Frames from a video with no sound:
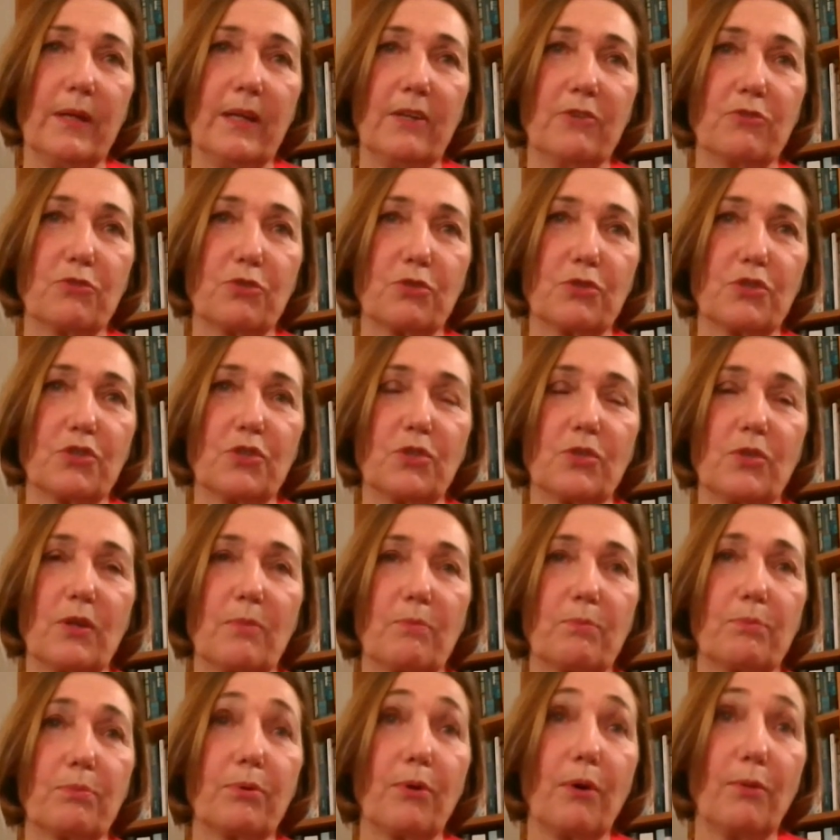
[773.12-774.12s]
interests
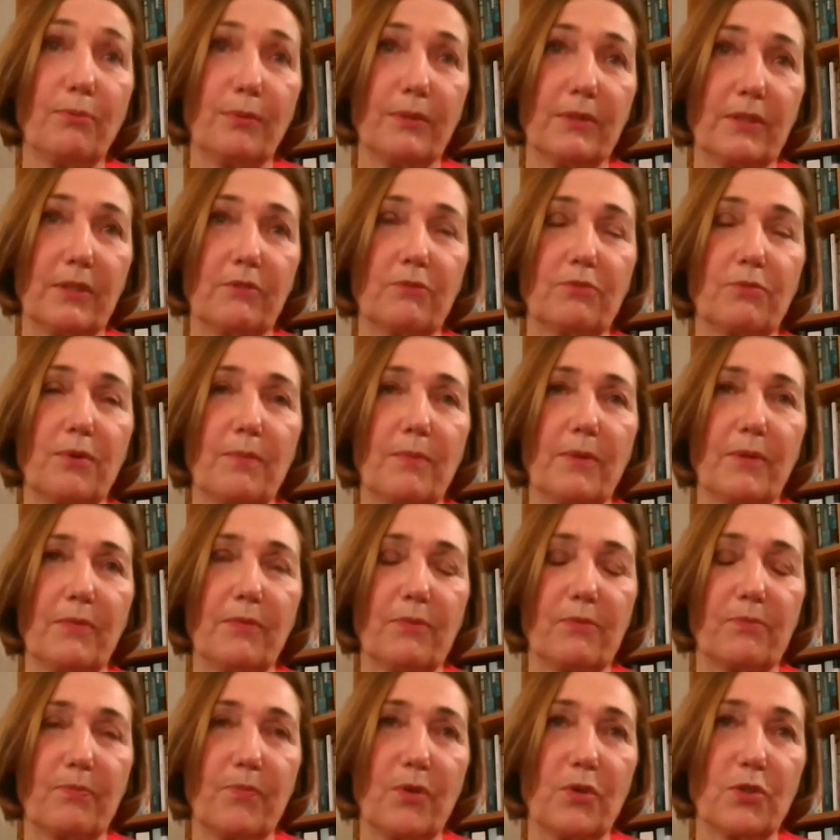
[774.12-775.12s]
that profited from the
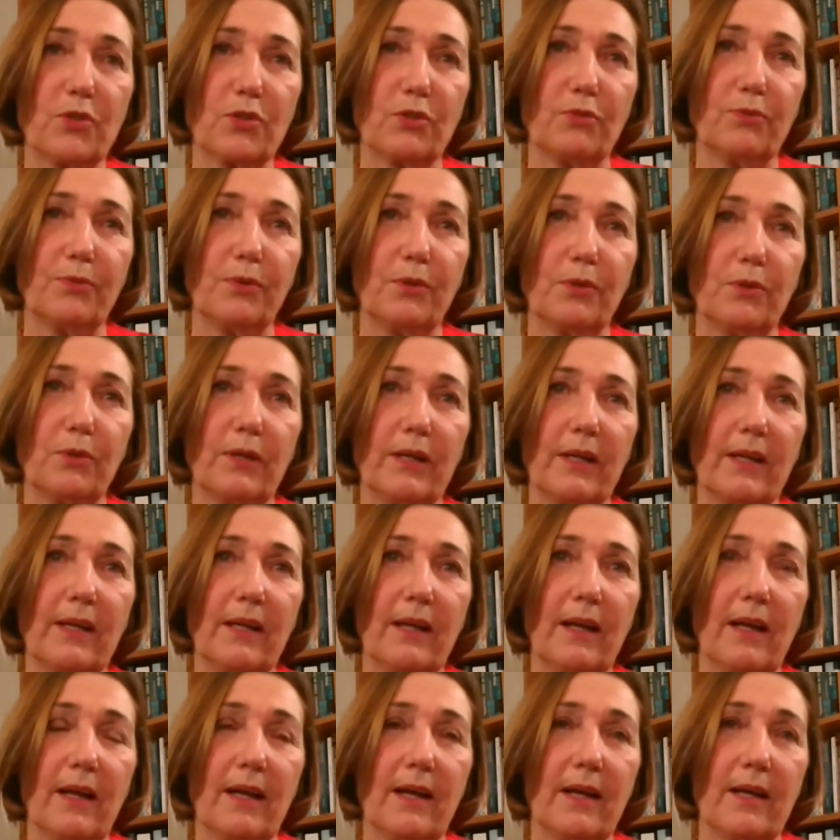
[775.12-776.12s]
fossil fuel
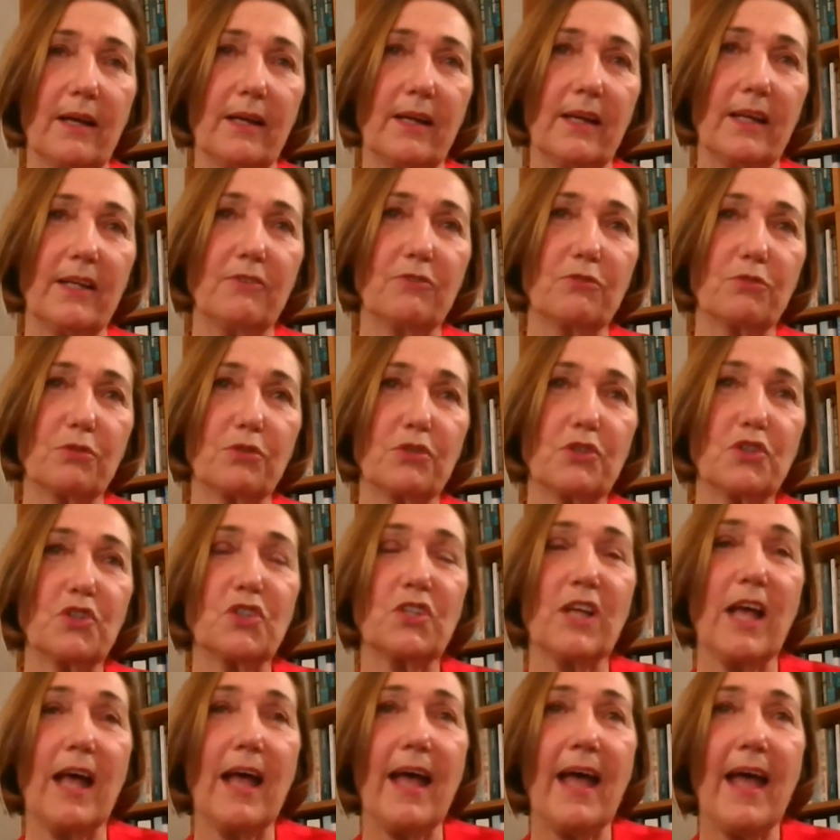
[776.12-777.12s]

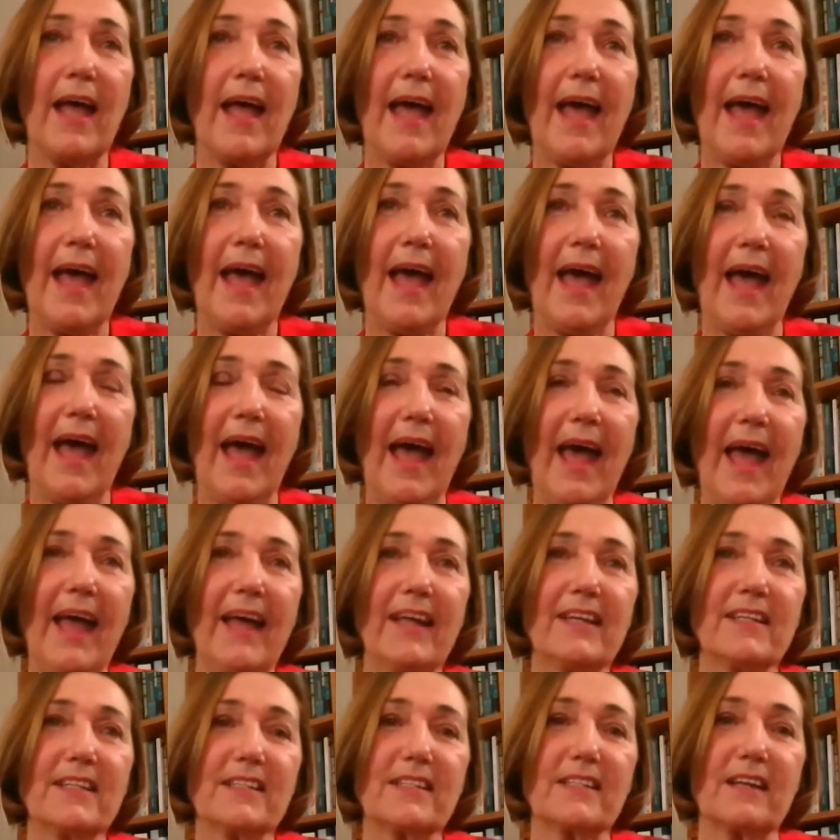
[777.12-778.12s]
interests.
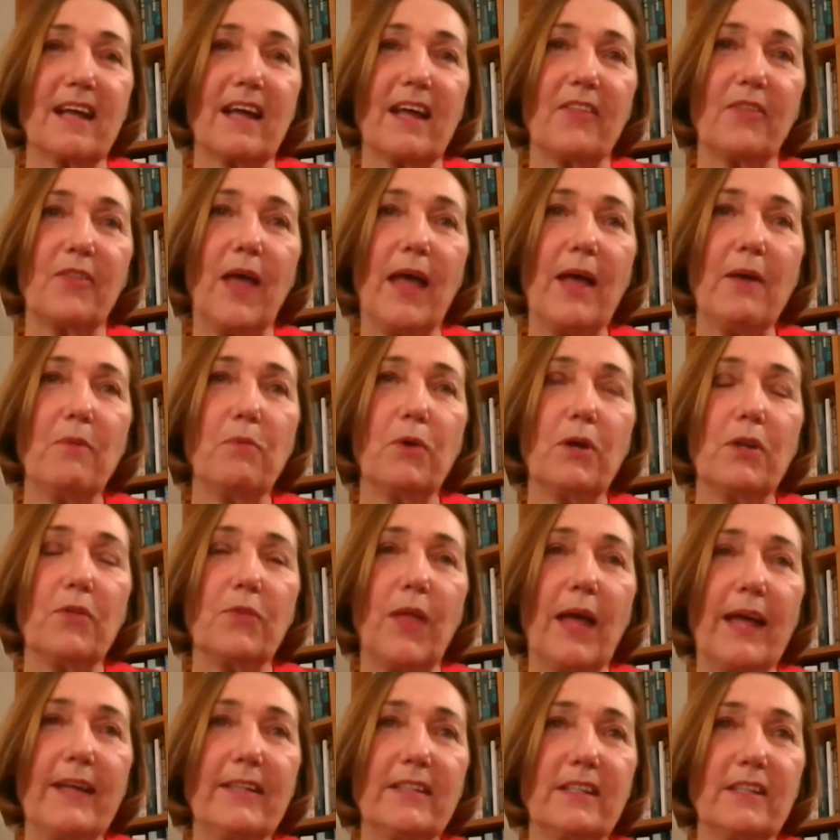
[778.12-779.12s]
And
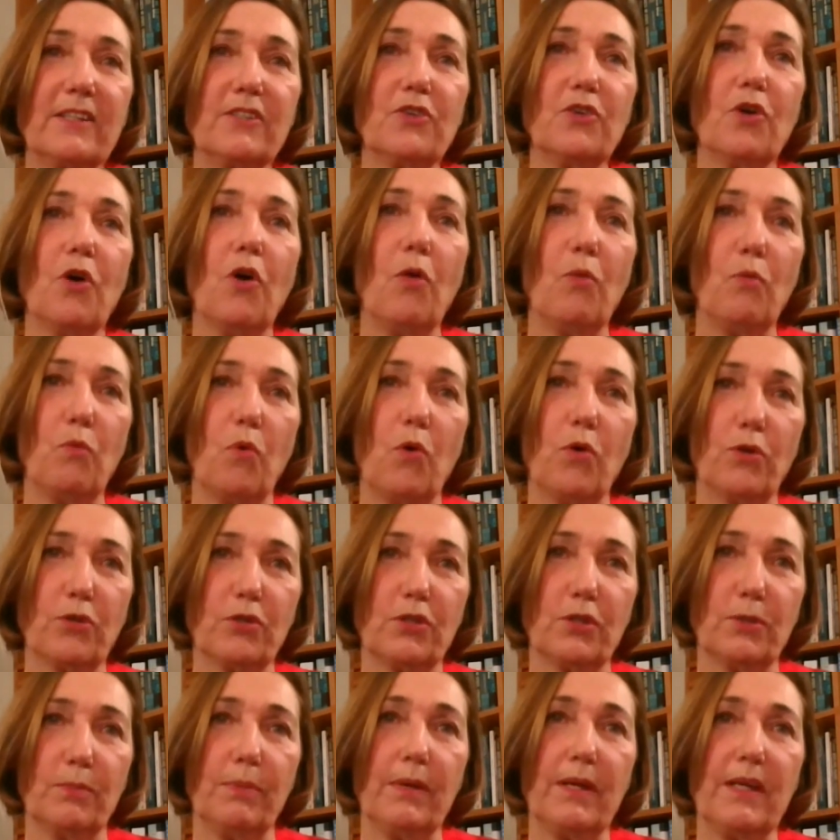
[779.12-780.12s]
they did not
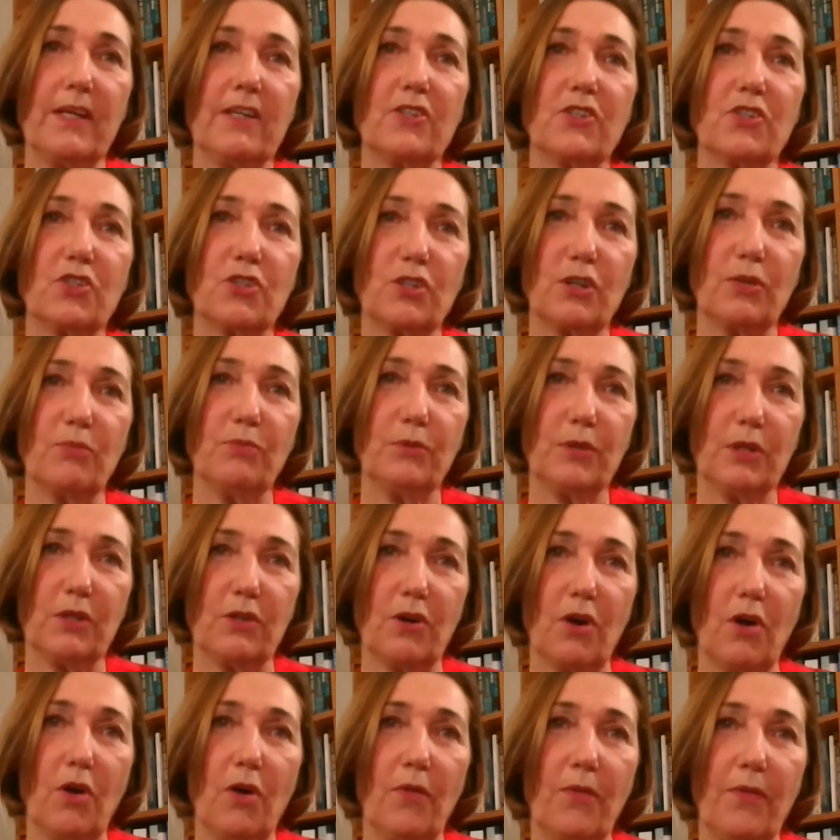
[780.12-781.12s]
want to be
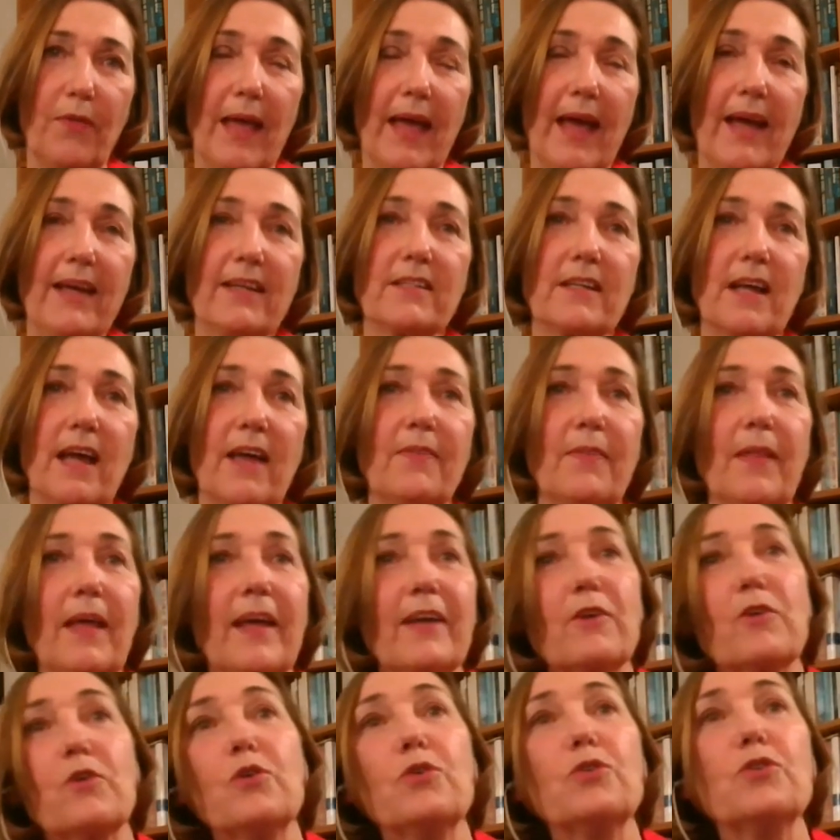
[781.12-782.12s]
shifted on that, and
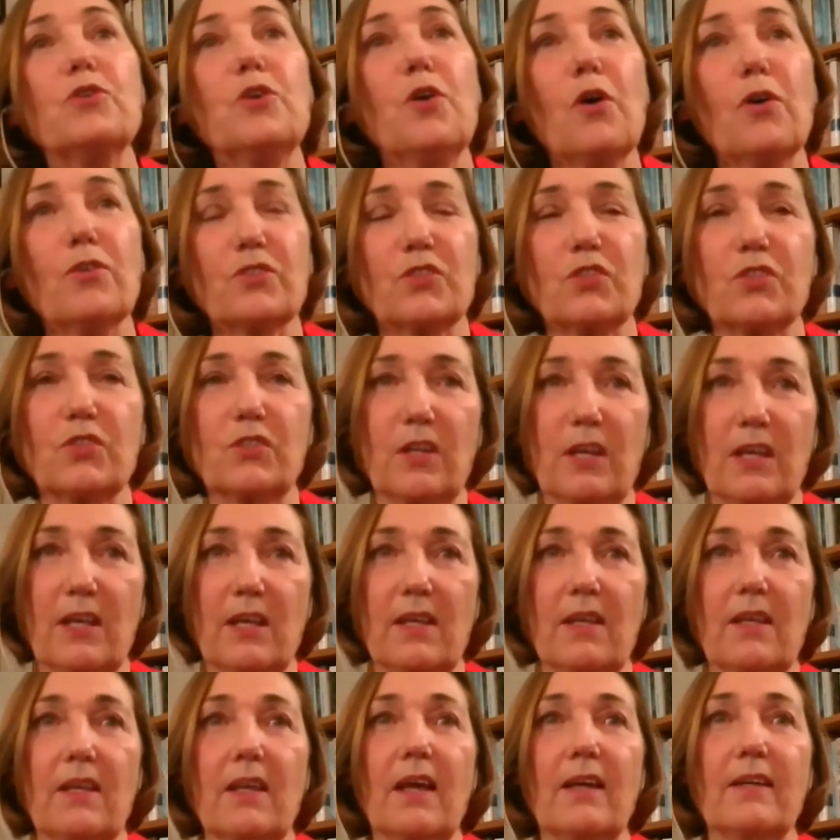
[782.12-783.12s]
they could not
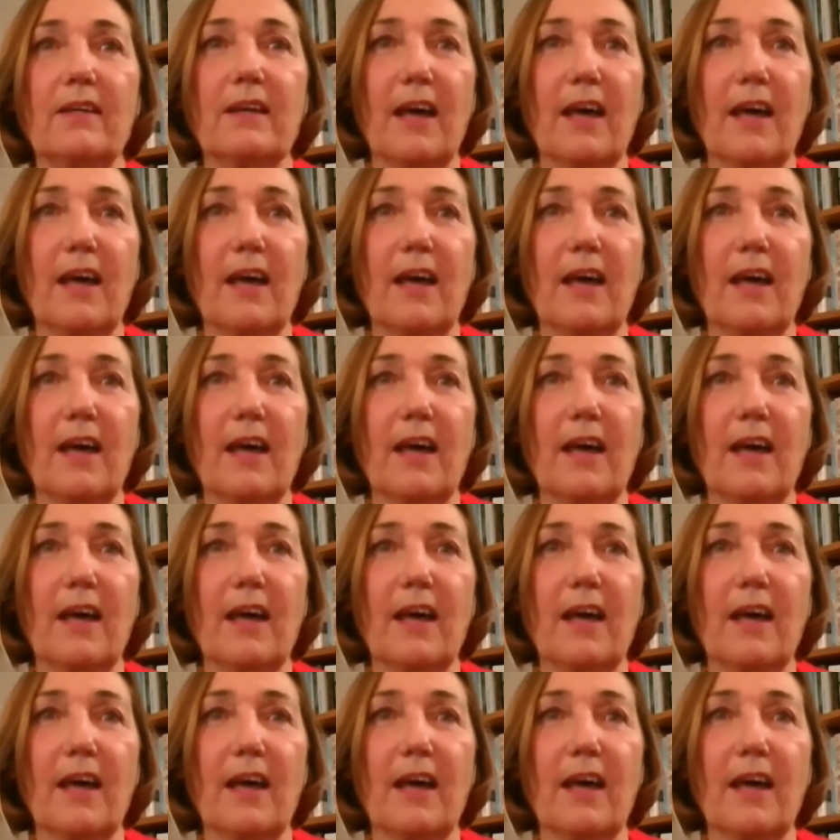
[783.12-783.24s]
see